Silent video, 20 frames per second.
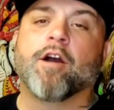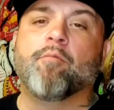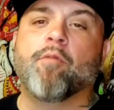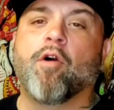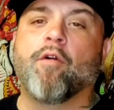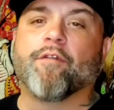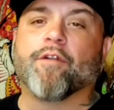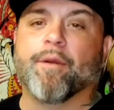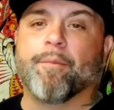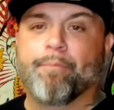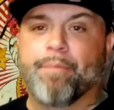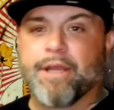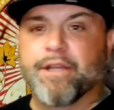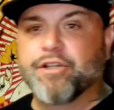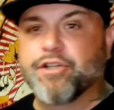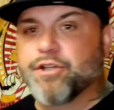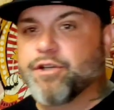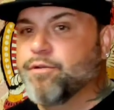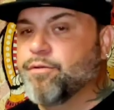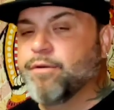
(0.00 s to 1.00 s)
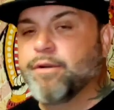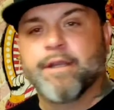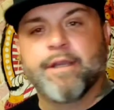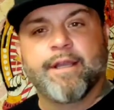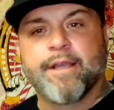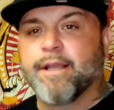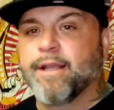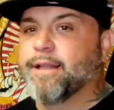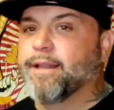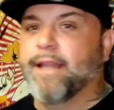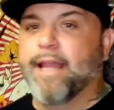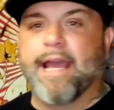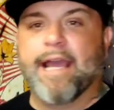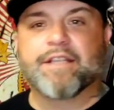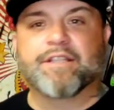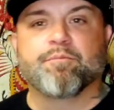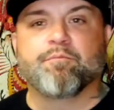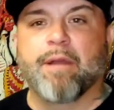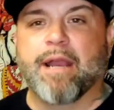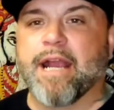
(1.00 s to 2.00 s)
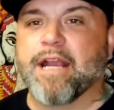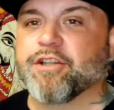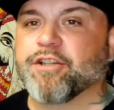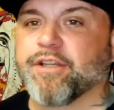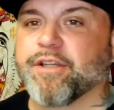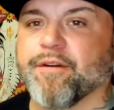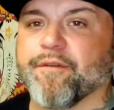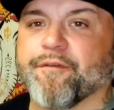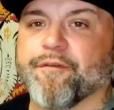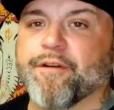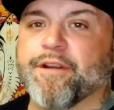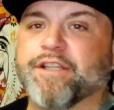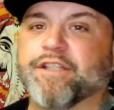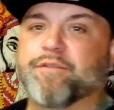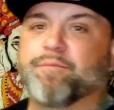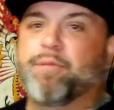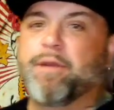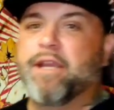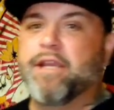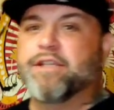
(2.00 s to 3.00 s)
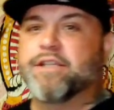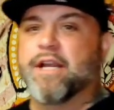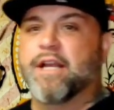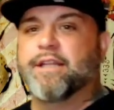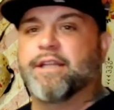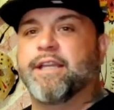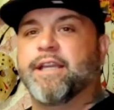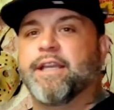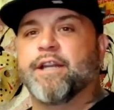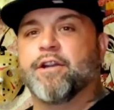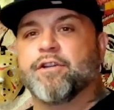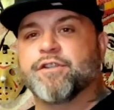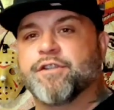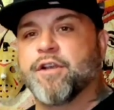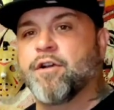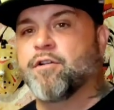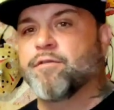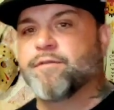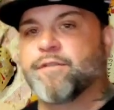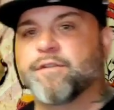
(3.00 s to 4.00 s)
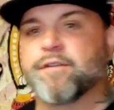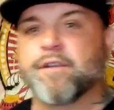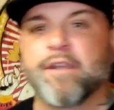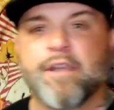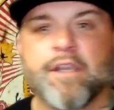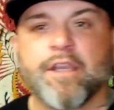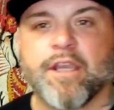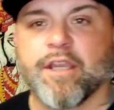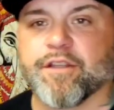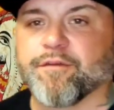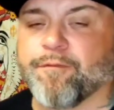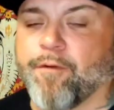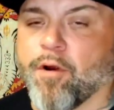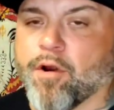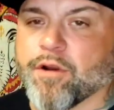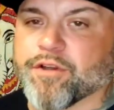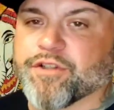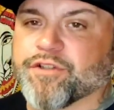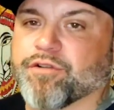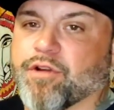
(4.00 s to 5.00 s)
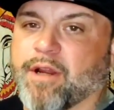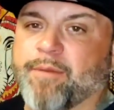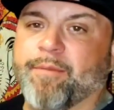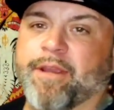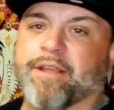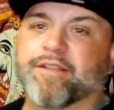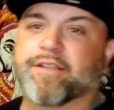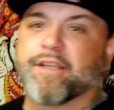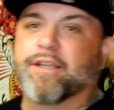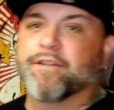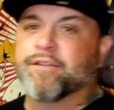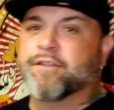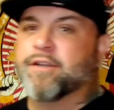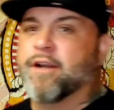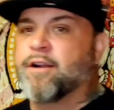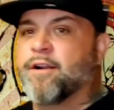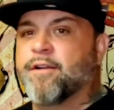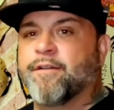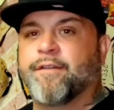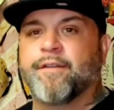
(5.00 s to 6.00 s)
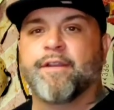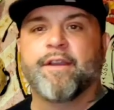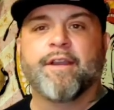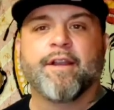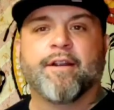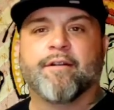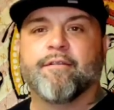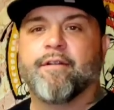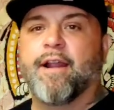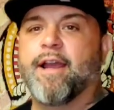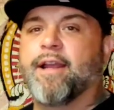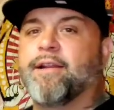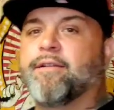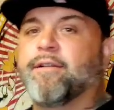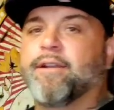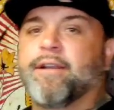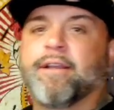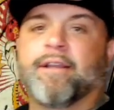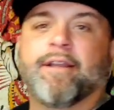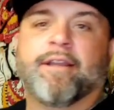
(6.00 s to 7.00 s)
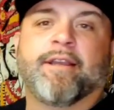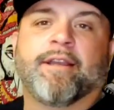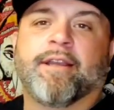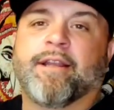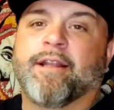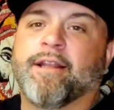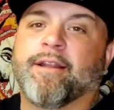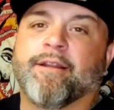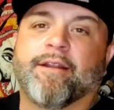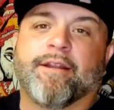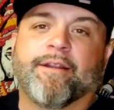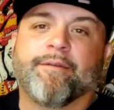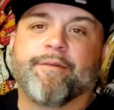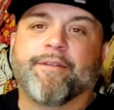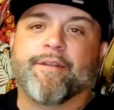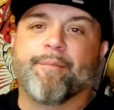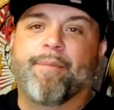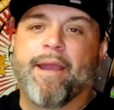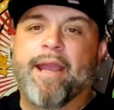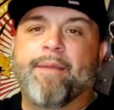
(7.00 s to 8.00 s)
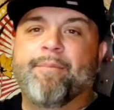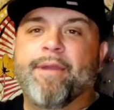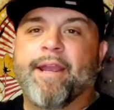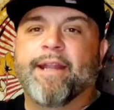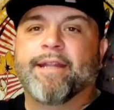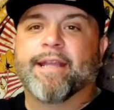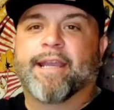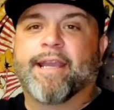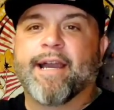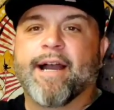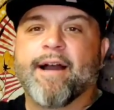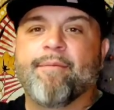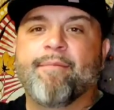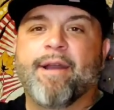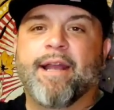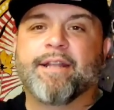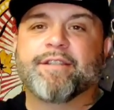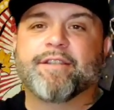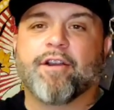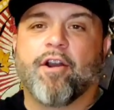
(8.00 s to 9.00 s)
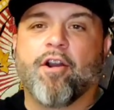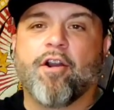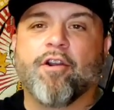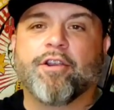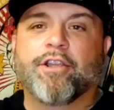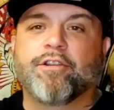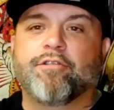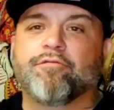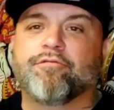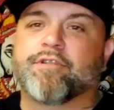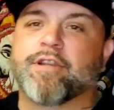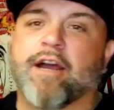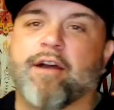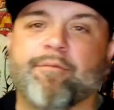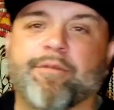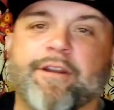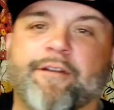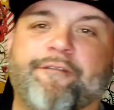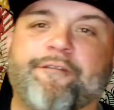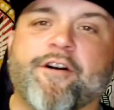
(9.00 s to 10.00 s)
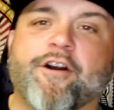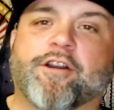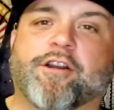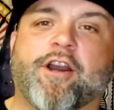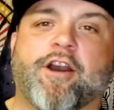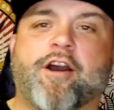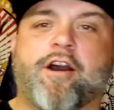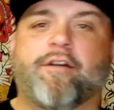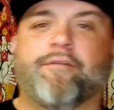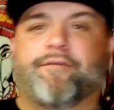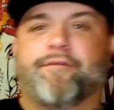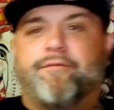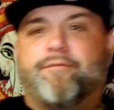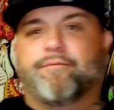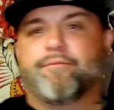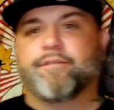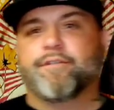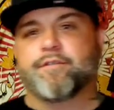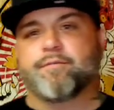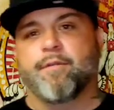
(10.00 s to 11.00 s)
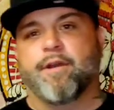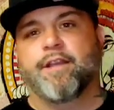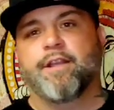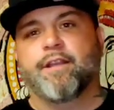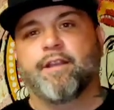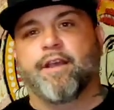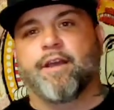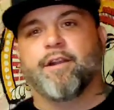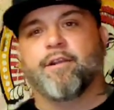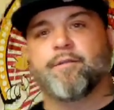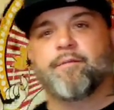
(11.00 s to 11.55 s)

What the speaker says: Come over to BitChute. Last bastion of free speech on the inner zones, as far as streaming's concerned, right? Debate me in the comments, argue, tell me to fuck off. Smell you